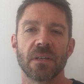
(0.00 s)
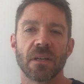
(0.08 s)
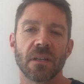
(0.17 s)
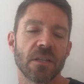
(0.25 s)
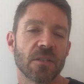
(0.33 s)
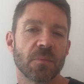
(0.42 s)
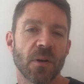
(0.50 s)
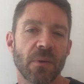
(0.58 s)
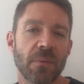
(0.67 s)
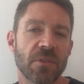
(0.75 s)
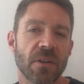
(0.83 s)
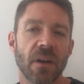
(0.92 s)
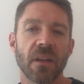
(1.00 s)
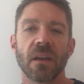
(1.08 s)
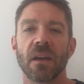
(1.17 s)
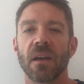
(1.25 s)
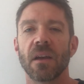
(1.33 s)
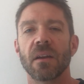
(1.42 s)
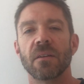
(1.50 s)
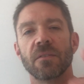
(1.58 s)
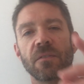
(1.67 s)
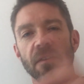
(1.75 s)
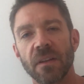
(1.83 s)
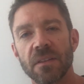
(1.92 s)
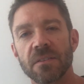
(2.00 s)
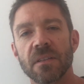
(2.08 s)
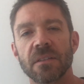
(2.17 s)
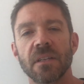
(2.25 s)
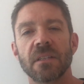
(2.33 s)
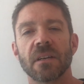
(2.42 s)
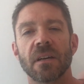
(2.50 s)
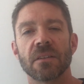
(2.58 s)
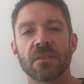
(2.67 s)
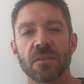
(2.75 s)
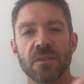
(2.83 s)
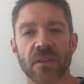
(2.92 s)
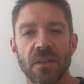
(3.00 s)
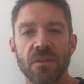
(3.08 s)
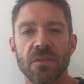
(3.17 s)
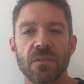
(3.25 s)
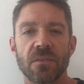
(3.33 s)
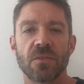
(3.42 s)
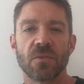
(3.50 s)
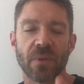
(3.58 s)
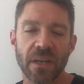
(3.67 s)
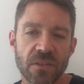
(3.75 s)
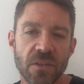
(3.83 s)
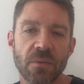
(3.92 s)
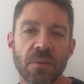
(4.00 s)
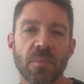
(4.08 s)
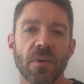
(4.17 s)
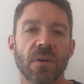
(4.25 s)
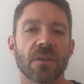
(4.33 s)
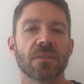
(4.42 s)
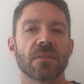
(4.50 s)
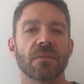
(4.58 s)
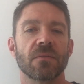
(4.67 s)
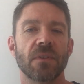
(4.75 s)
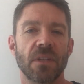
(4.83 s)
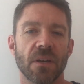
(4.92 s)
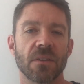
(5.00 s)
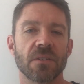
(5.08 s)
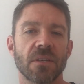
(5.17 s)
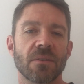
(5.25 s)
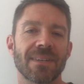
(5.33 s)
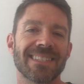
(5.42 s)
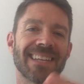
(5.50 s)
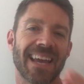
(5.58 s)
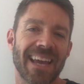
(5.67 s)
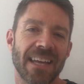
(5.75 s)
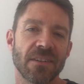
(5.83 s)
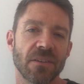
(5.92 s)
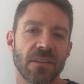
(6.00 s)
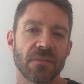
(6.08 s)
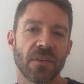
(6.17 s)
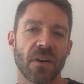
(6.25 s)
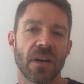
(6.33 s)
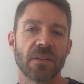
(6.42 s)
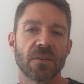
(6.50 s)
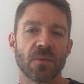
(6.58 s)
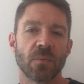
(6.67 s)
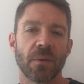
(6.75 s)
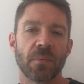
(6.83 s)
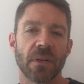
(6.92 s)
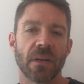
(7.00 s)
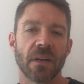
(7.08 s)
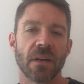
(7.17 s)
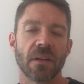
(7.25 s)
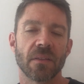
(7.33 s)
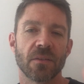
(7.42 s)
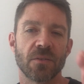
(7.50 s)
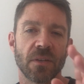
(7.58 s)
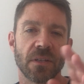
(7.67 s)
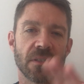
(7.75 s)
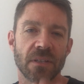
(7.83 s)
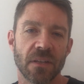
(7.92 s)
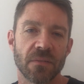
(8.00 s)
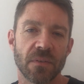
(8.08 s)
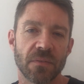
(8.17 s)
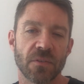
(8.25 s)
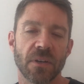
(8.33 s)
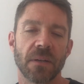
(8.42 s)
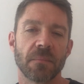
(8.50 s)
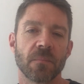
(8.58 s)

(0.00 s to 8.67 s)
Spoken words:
a link to my website. Fill in the details. I'll send you direct to your inbox the video series and an invite to the webinar that you can attend for free.